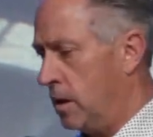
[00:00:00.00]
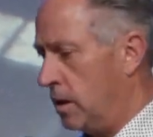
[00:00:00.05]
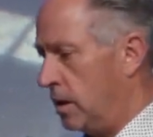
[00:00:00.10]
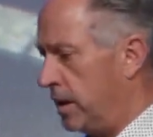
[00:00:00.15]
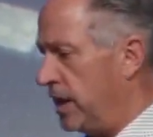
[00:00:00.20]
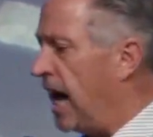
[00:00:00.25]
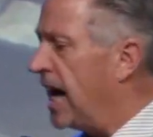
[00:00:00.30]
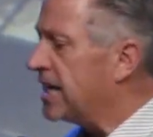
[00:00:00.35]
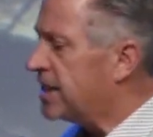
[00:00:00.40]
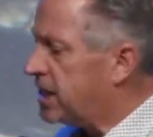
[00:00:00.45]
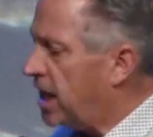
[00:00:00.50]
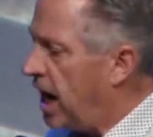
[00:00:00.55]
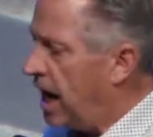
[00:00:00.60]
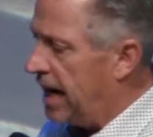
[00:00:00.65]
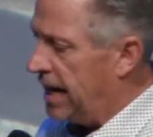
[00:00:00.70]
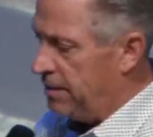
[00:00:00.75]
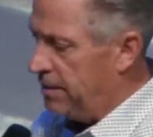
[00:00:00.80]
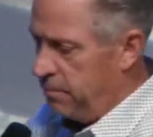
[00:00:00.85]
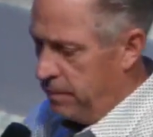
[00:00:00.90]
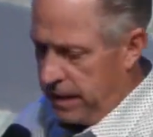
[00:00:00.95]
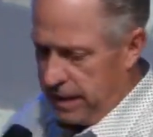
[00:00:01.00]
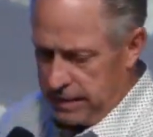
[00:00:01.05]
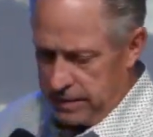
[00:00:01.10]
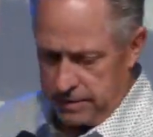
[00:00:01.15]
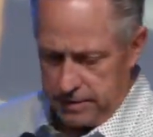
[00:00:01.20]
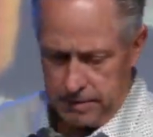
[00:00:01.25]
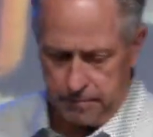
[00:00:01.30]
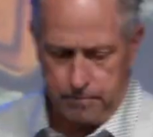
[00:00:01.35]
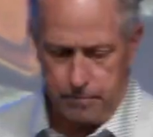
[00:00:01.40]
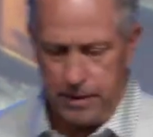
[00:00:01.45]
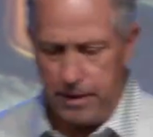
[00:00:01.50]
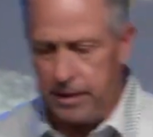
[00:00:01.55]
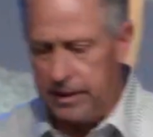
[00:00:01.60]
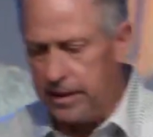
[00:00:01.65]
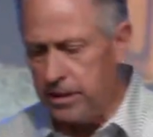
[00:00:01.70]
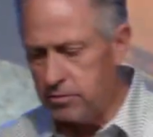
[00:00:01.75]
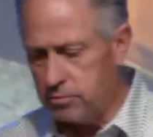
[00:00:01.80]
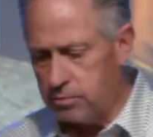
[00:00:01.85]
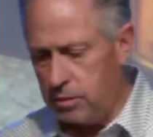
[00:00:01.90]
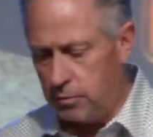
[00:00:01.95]
not time yet.
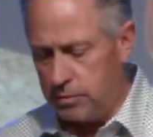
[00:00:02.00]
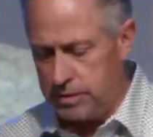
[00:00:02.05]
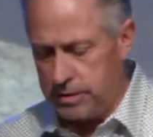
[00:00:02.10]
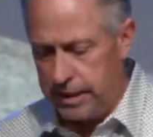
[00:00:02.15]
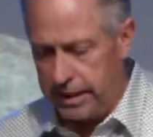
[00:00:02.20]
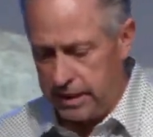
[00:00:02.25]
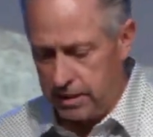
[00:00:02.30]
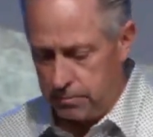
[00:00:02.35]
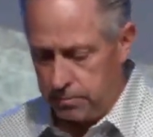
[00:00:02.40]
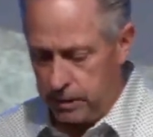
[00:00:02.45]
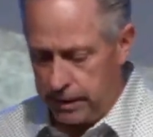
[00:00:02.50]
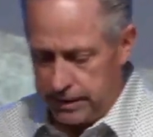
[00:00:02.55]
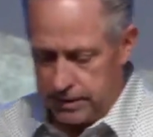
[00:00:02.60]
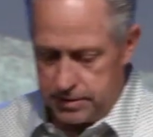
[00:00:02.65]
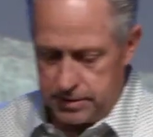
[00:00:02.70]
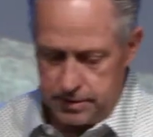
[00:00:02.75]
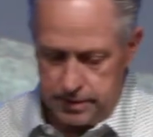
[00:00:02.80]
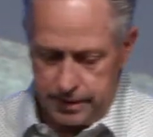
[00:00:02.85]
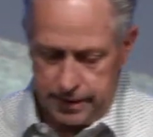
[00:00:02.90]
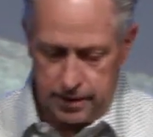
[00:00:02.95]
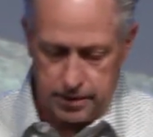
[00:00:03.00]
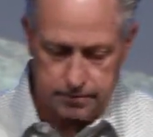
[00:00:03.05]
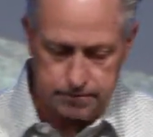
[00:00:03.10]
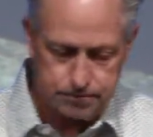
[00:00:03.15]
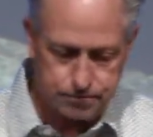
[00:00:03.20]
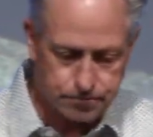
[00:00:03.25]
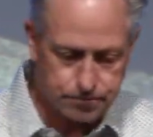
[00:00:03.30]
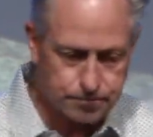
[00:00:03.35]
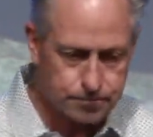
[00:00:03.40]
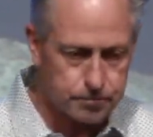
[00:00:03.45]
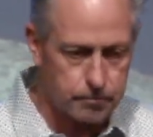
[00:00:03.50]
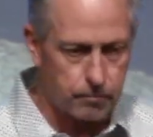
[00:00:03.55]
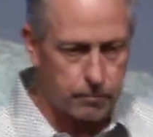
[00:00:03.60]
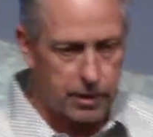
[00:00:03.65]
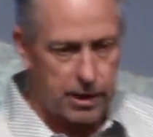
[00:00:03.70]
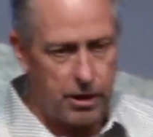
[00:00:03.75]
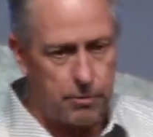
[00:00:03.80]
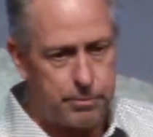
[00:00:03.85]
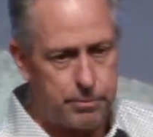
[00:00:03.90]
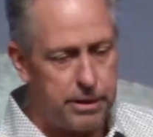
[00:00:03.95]
Here's what was taking place there.
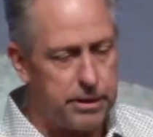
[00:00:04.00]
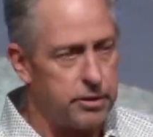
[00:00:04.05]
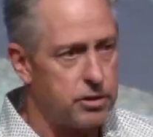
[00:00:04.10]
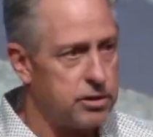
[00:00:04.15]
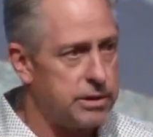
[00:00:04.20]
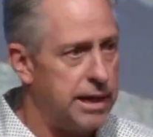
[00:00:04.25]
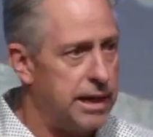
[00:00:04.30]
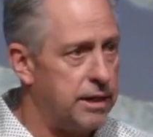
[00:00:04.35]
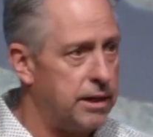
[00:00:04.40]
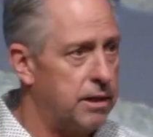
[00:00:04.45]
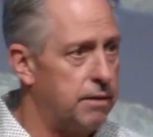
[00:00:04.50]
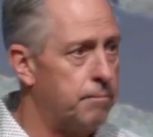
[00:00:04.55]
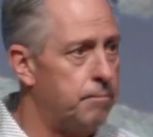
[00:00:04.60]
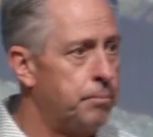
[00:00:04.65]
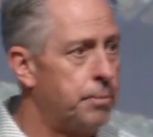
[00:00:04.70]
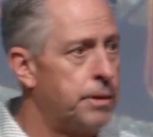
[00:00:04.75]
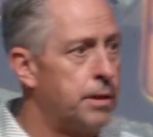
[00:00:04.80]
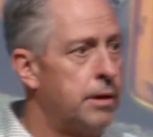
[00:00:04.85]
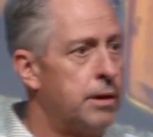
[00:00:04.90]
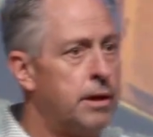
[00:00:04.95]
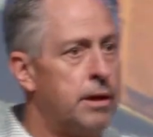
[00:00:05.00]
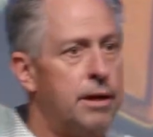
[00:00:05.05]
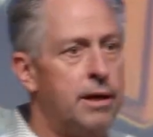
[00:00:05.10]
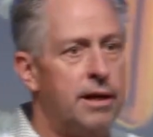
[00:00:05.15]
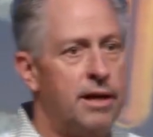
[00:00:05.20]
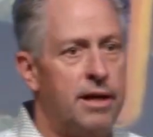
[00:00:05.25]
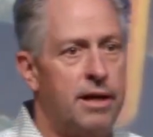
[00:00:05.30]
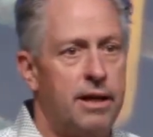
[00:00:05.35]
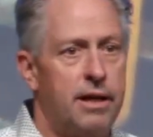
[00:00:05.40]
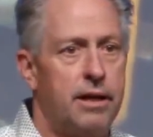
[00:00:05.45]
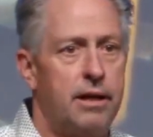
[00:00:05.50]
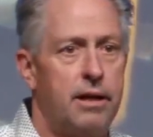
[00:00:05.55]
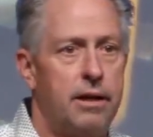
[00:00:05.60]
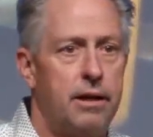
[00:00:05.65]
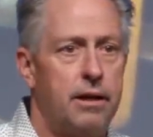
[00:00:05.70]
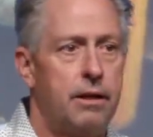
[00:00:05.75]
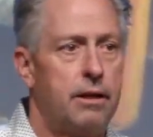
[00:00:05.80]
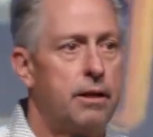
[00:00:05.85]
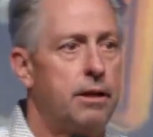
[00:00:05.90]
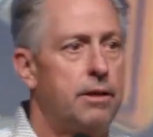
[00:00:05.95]
I help you understand it.
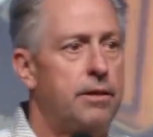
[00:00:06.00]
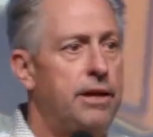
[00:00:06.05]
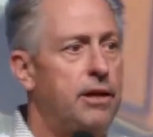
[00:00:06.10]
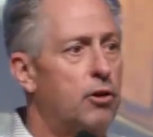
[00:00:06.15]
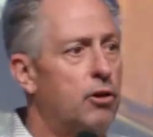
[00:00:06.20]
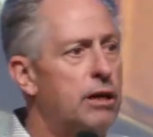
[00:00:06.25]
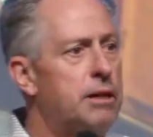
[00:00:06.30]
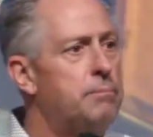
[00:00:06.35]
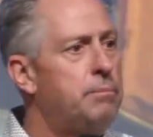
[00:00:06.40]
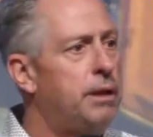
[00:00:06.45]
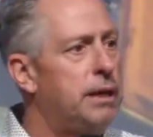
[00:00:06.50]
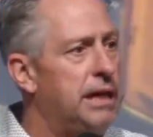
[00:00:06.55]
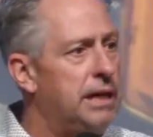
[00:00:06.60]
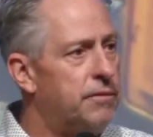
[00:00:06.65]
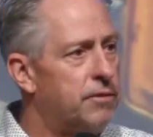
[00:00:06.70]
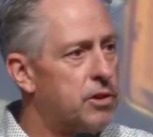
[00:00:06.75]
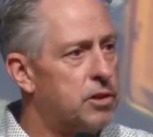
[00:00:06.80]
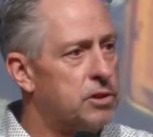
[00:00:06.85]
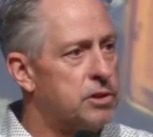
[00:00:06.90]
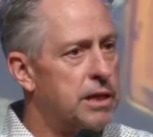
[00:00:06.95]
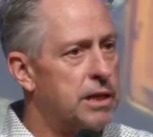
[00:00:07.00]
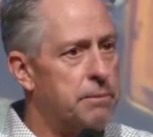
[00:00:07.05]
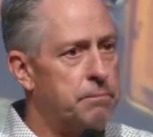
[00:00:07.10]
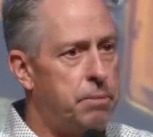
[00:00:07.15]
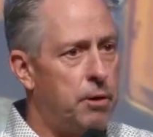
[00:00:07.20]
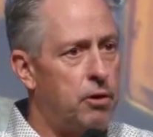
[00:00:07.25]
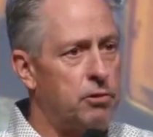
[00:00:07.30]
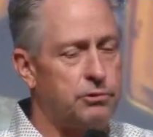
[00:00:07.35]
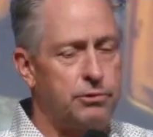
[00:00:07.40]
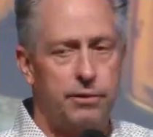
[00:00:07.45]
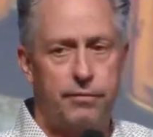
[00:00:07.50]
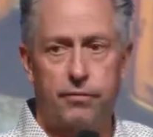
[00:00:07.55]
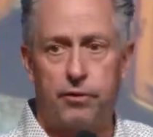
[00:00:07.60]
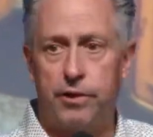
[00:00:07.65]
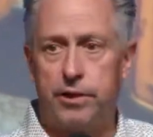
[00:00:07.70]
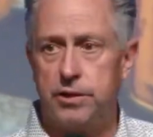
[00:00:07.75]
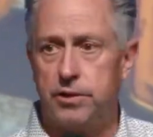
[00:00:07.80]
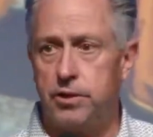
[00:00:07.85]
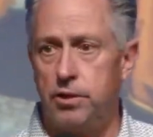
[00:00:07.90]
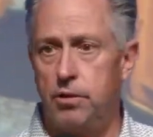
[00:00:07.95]
The early believers that Paul's
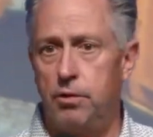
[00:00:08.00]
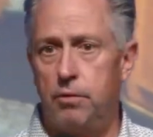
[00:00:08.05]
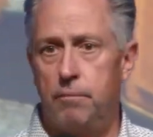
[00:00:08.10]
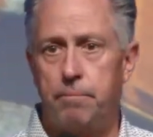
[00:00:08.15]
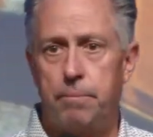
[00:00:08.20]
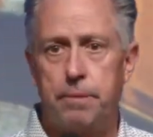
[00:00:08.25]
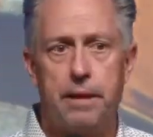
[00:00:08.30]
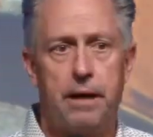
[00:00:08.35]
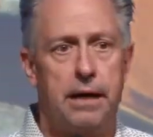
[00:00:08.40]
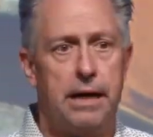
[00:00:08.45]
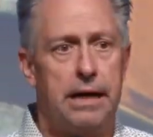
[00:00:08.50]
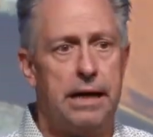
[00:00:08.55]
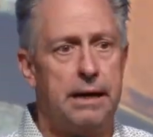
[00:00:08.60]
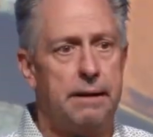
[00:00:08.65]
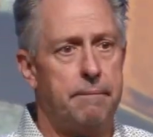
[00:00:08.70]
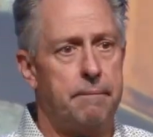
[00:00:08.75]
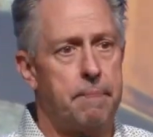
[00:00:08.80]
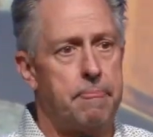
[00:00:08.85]
referring to uh,